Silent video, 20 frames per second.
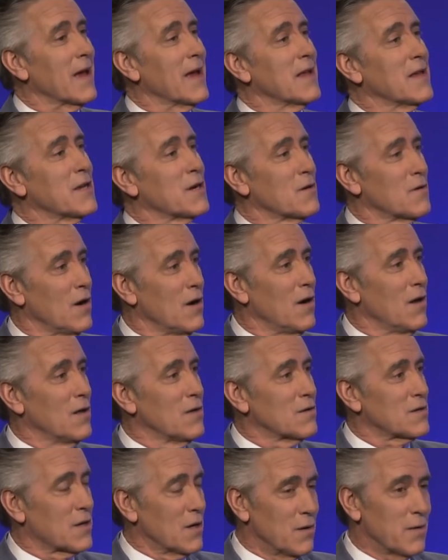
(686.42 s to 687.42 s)
and you're
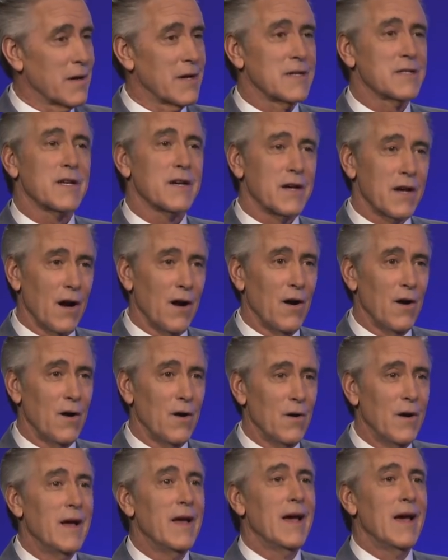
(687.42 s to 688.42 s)
all going to
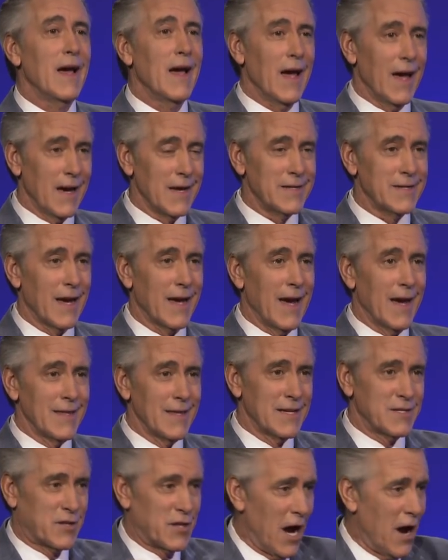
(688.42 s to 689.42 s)
go head to head.
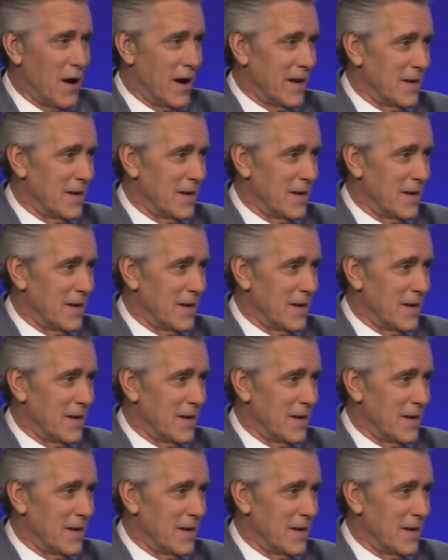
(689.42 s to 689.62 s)
Let's do